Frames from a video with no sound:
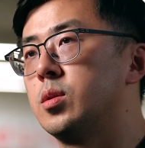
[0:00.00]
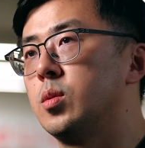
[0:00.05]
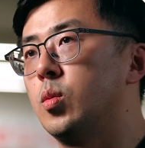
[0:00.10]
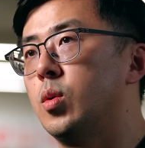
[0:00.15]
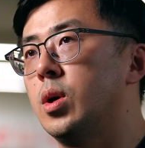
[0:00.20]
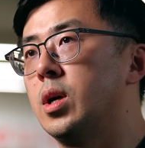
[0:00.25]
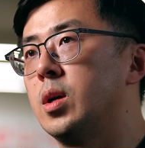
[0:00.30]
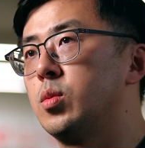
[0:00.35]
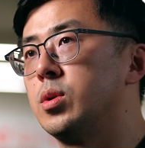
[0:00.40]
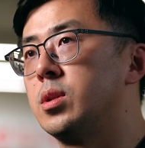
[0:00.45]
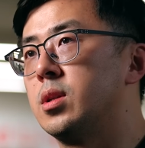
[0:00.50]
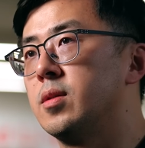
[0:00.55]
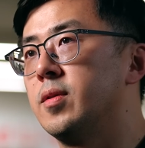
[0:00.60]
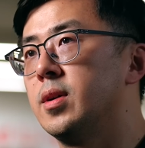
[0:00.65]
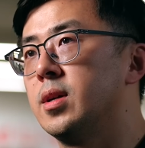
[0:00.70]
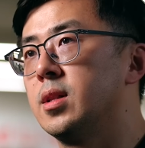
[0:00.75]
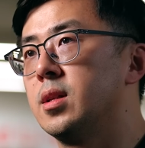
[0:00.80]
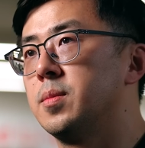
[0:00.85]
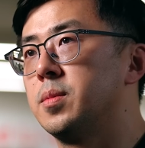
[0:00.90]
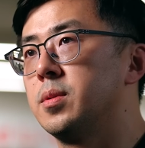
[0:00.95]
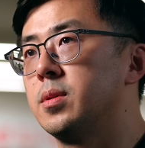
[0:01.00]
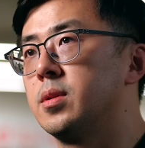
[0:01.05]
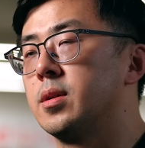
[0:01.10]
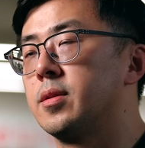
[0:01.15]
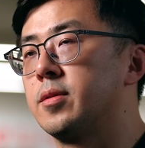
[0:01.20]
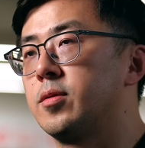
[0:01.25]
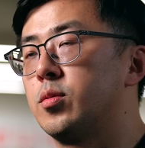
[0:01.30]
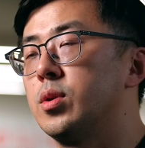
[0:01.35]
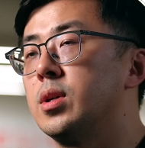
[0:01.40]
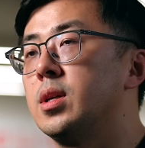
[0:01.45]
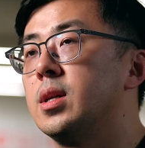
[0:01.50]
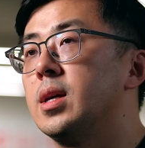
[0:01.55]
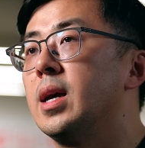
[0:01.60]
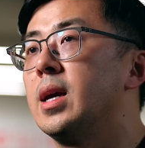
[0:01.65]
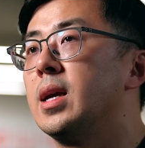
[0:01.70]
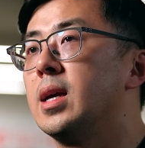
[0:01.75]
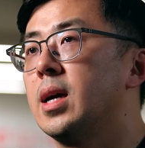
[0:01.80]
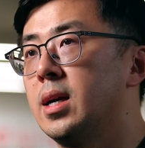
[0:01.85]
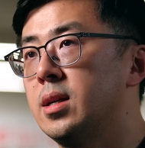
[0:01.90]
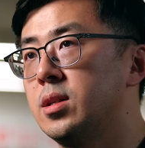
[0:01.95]
why we developed the three
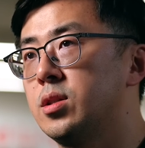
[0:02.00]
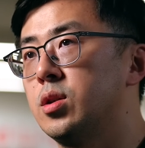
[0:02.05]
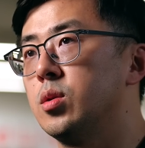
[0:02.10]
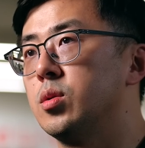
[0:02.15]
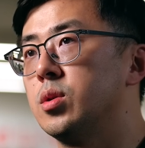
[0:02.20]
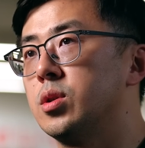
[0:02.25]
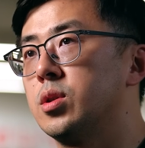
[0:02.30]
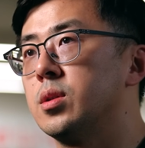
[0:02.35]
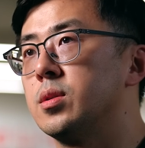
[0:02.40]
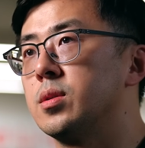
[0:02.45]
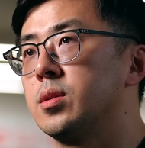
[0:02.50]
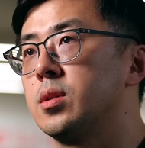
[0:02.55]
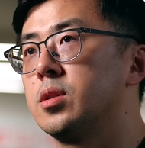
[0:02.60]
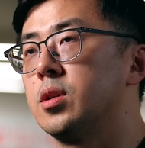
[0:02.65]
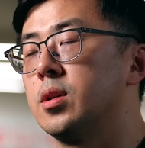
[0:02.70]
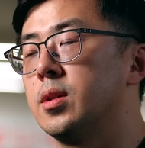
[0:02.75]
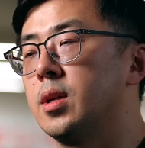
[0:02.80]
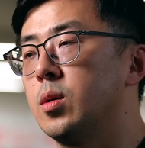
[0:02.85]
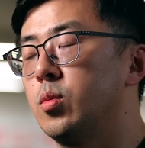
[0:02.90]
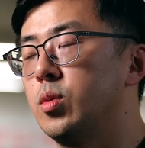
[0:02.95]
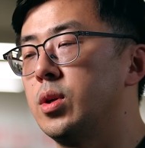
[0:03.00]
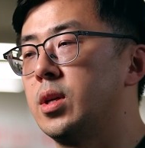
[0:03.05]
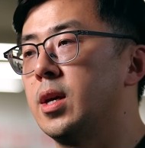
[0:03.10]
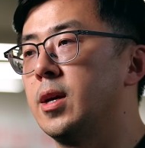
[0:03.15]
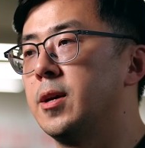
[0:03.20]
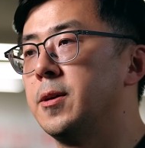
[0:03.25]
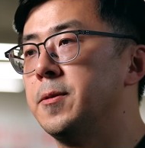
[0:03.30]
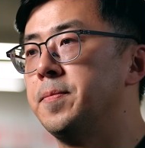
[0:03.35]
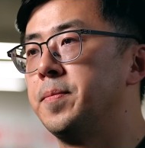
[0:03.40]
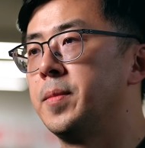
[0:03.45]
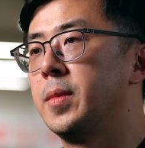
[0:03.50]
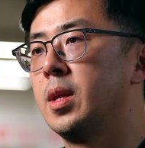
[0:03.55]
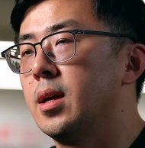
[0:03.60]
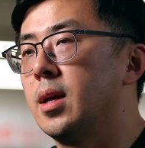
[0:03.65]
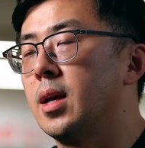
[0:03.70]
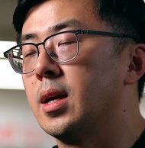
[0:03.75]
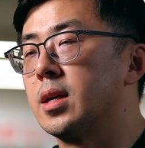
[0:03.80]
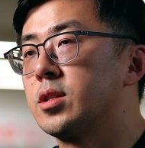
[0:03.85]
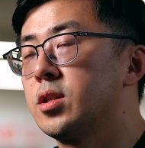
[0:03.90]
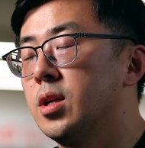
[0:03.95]
AI solutions so that we can
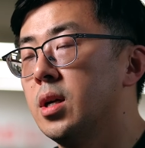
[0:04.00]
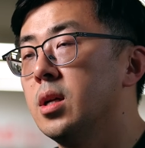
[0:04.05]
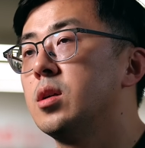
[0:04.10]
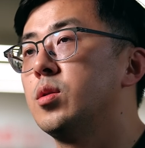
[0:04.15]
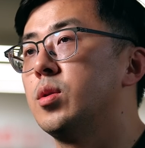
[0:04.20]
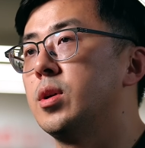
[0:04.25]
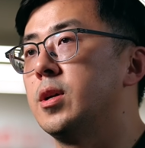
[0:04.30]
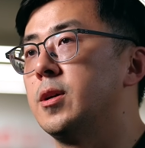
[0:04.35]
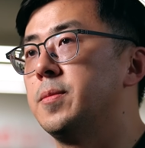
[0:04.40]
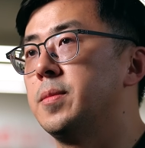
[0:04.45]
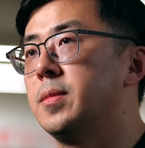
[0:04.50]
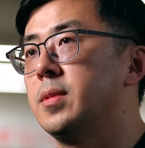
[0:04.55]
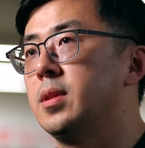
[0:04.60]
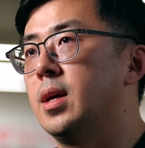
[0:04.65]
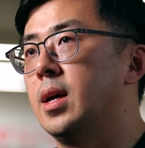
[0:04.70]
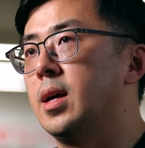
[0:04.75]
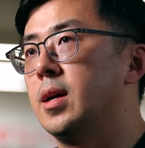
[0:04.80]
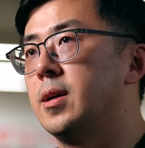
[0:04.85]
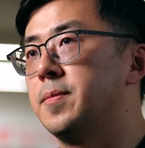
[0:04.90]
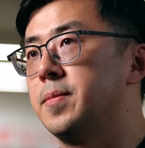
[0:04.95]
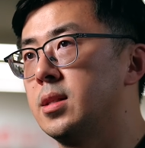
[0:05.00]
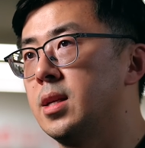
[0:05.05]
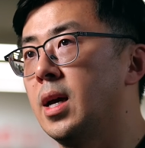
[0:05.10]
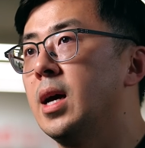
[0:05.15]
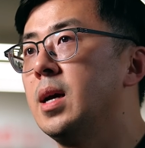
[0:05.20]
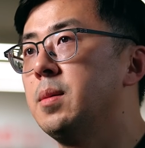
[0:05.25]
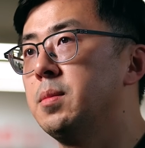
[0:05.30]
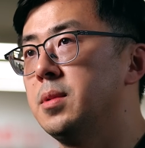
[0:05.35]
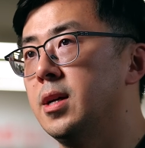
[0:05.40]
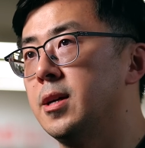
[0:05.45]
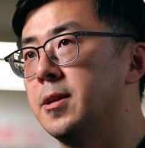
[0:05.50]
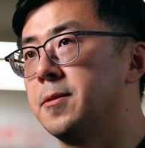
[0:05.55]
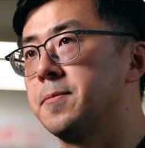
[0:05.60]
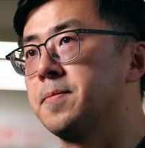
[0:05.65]
accelerate that timeline